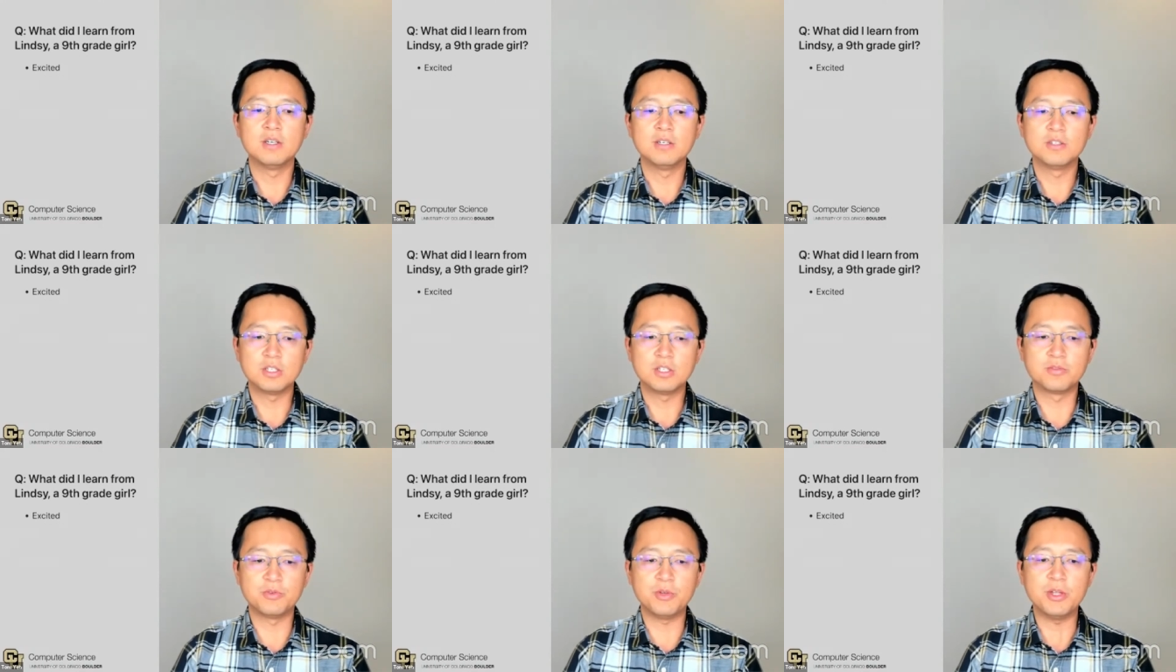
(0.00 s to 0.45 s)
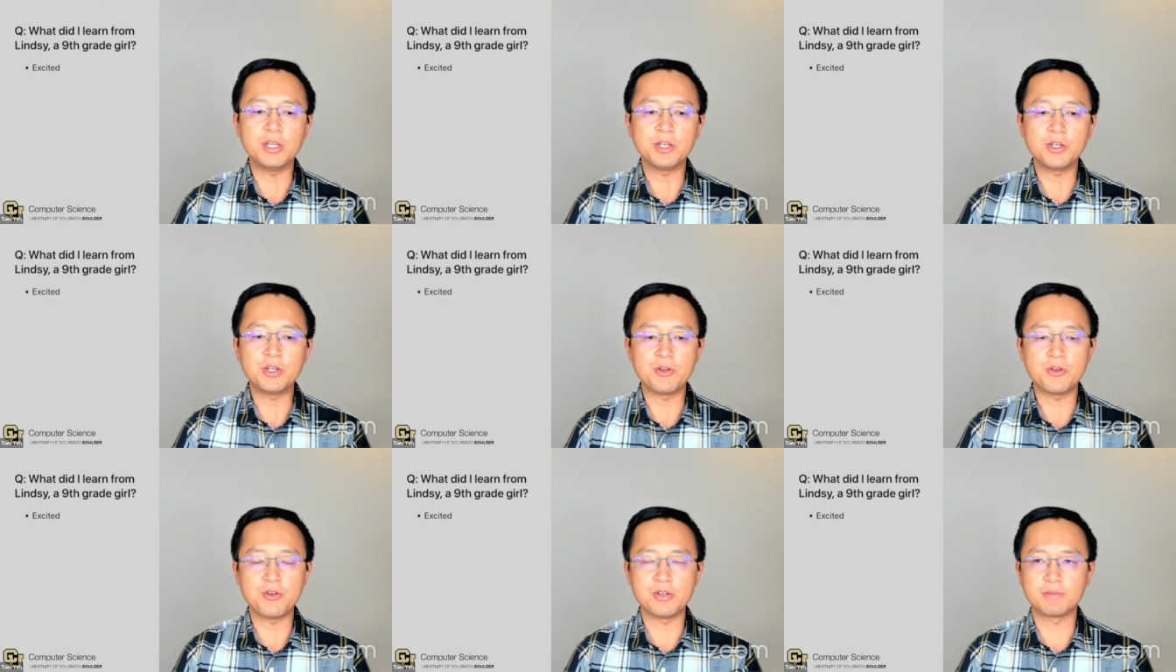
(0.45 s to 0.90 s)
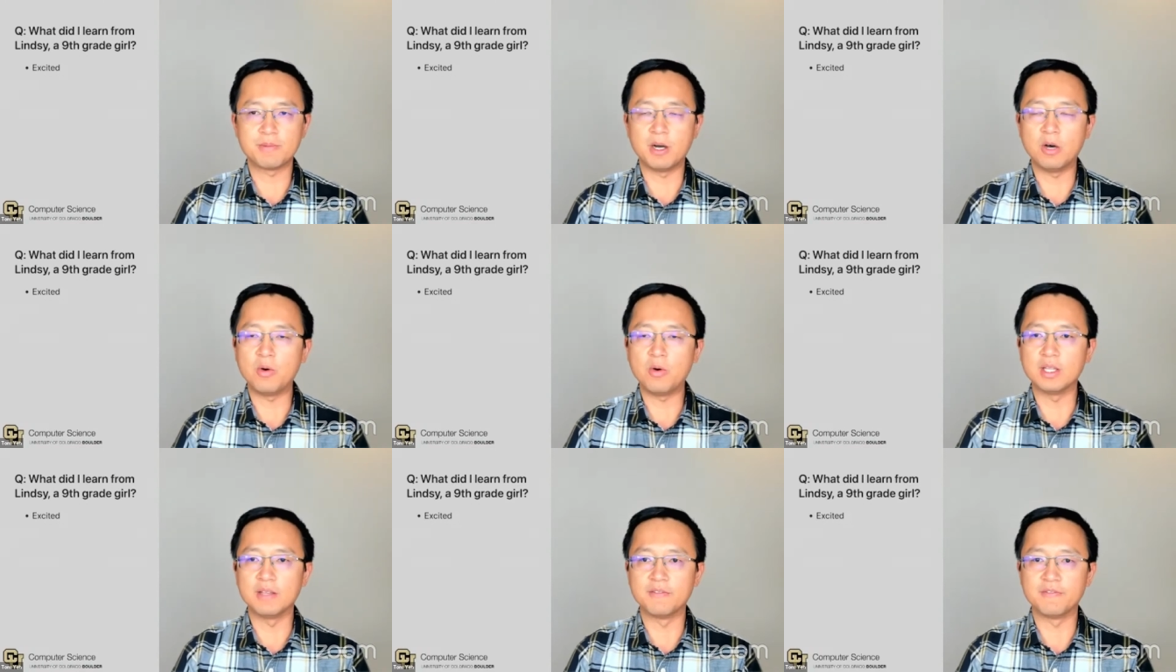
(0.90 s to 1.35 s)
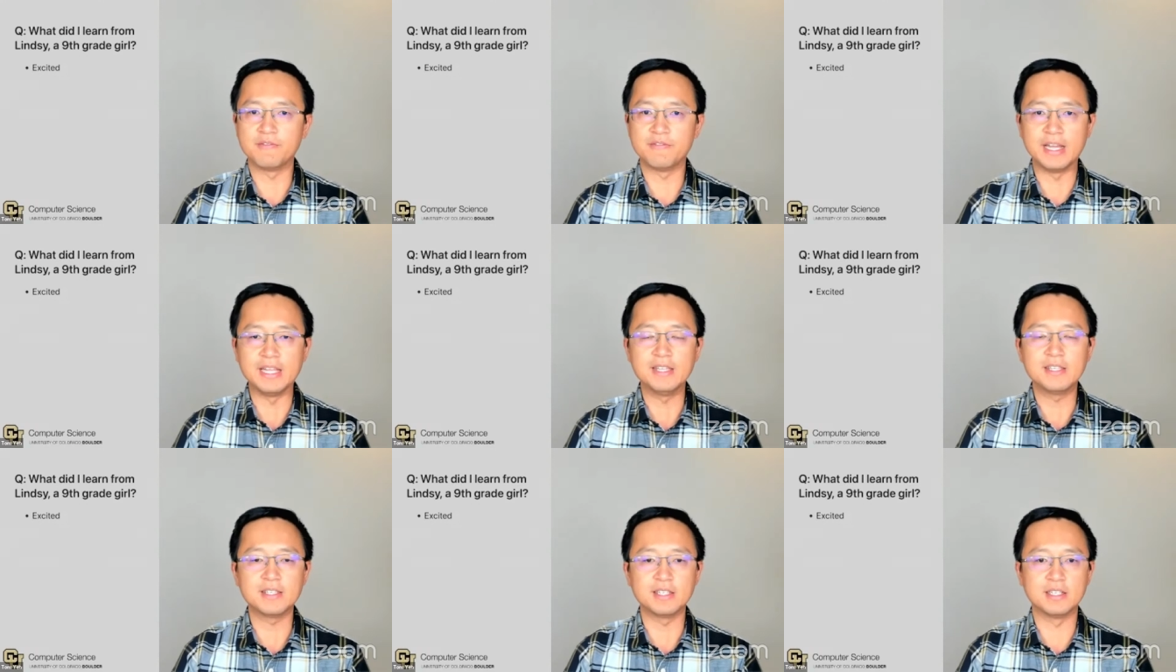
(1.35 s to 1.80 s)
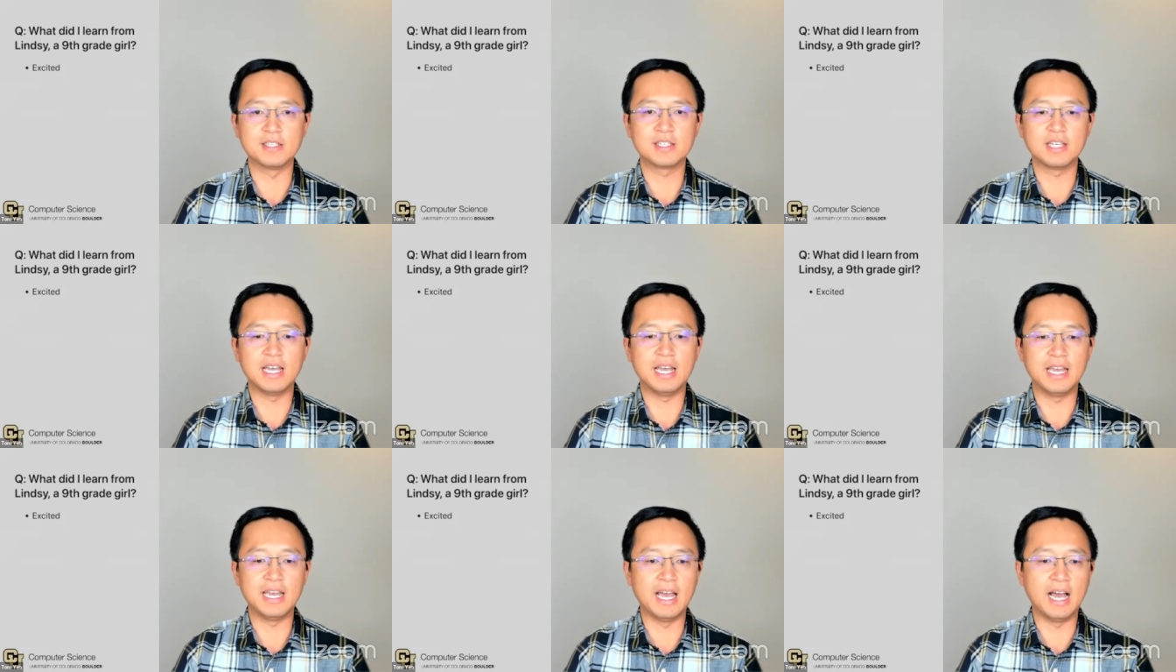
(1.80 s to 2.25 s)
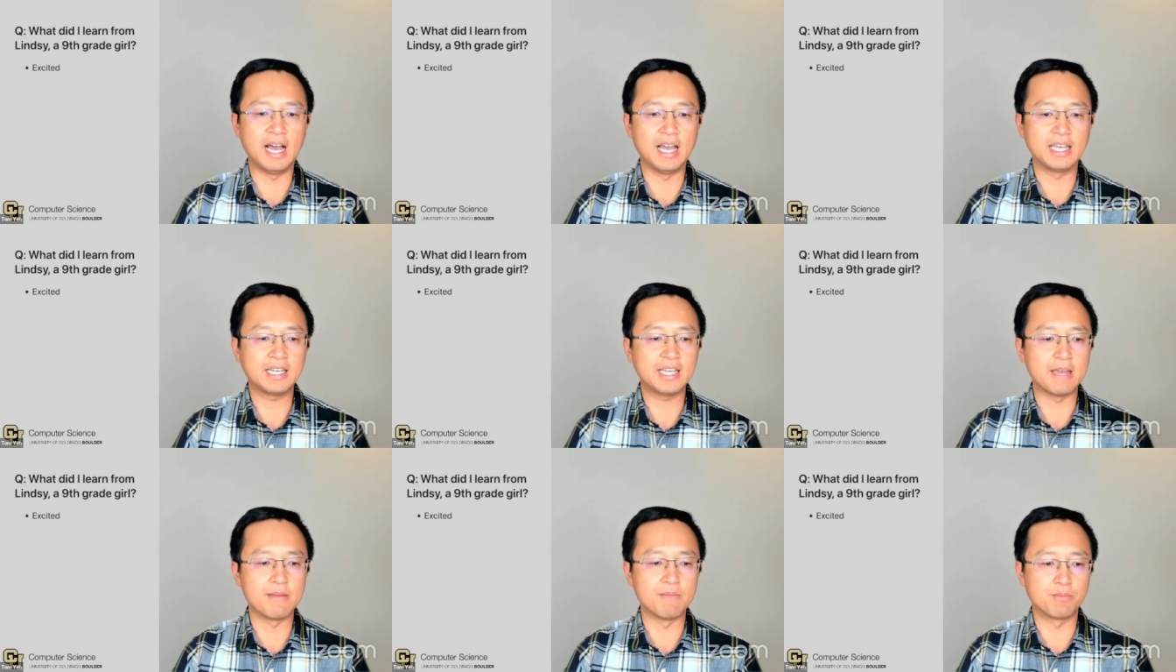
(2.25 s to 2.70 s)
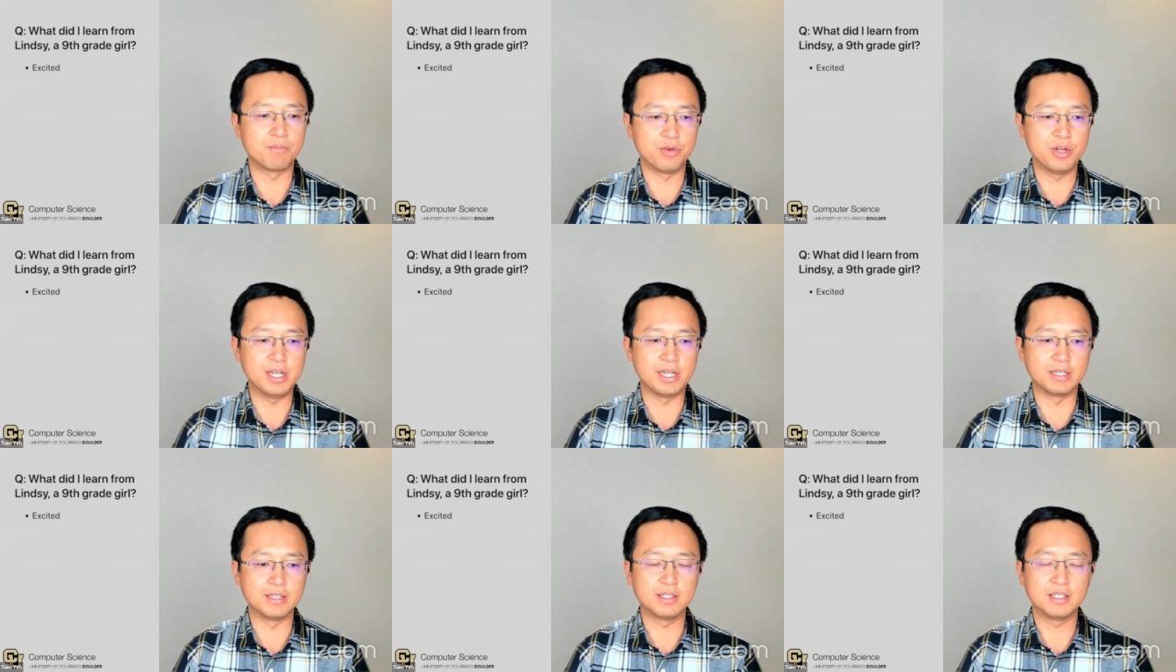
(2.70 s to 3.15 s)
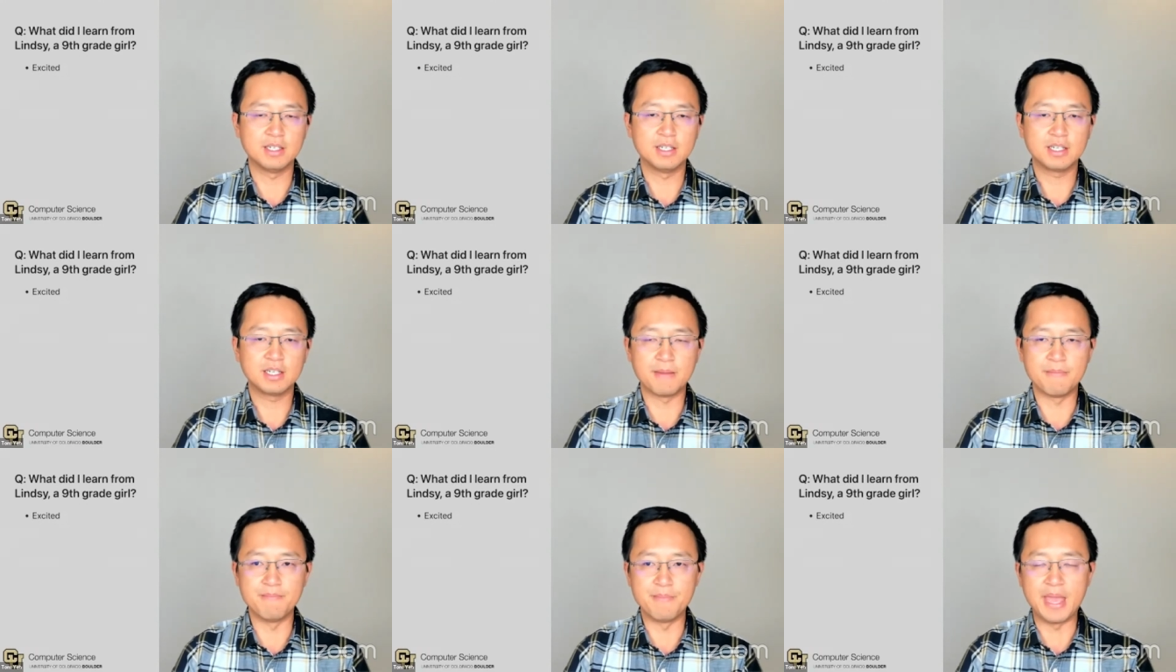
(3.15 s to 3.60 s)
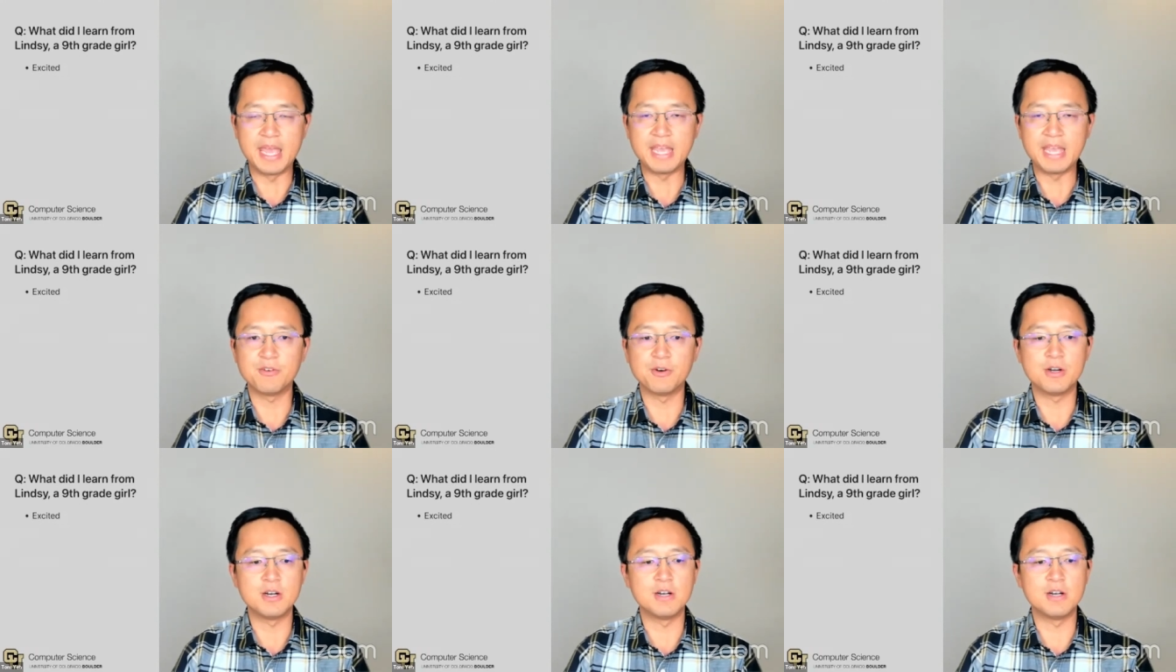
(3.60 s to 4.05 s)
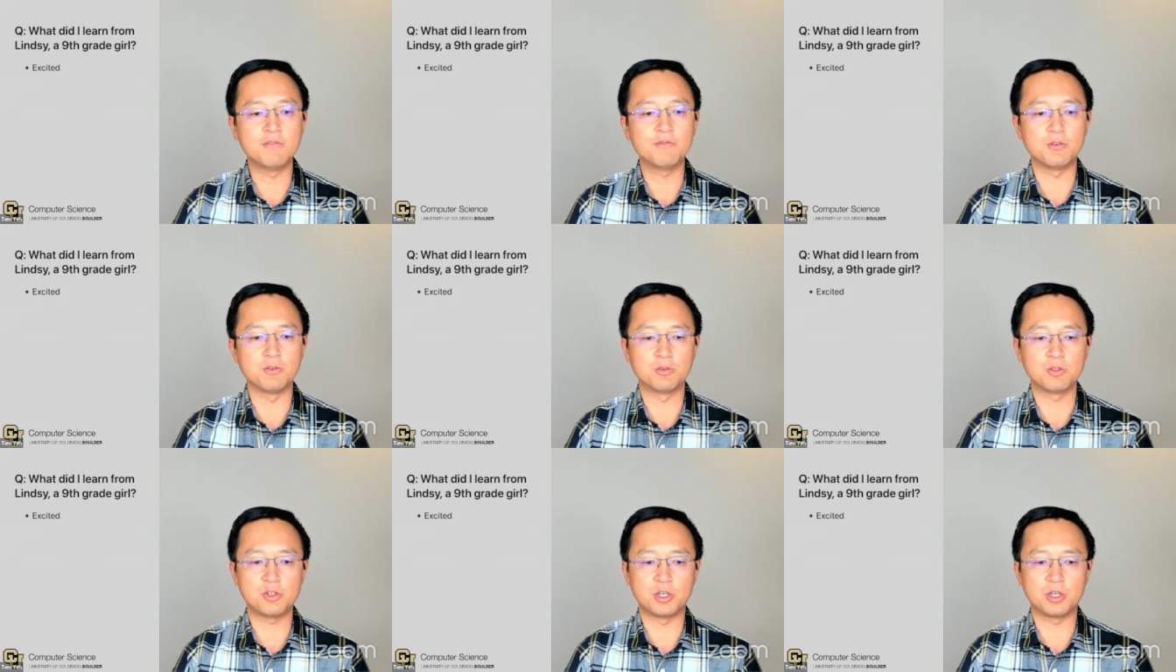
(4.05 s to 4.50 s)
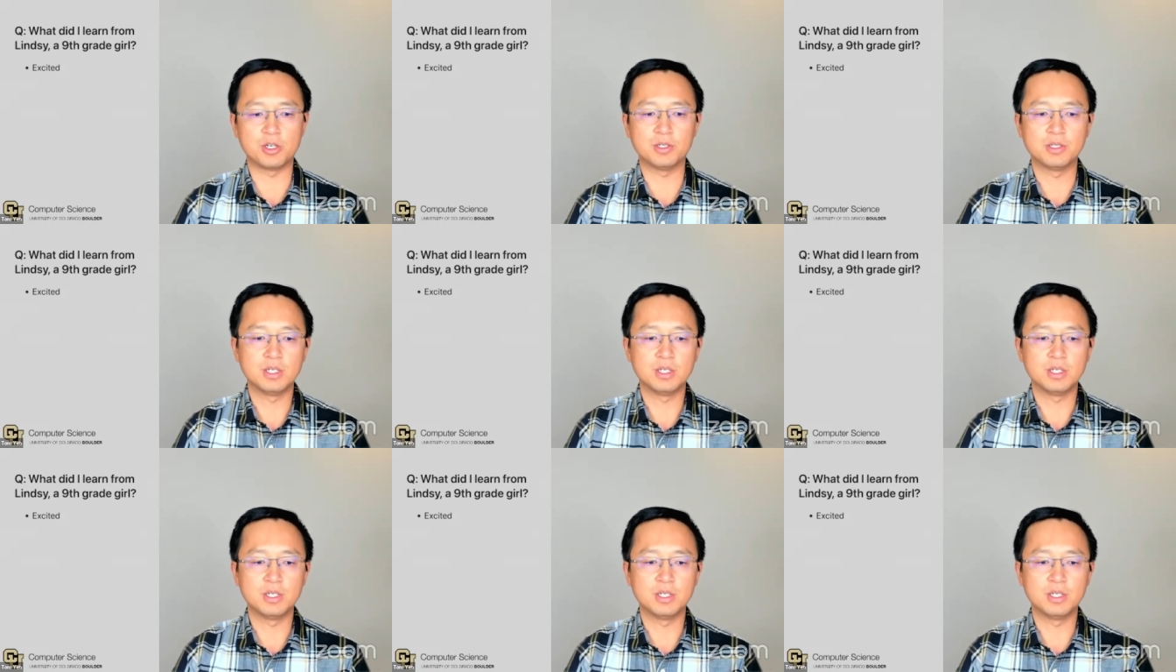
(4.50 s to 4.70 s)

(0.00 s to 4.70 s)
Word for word: she's really curious about what advances AI can bring, can make for her future.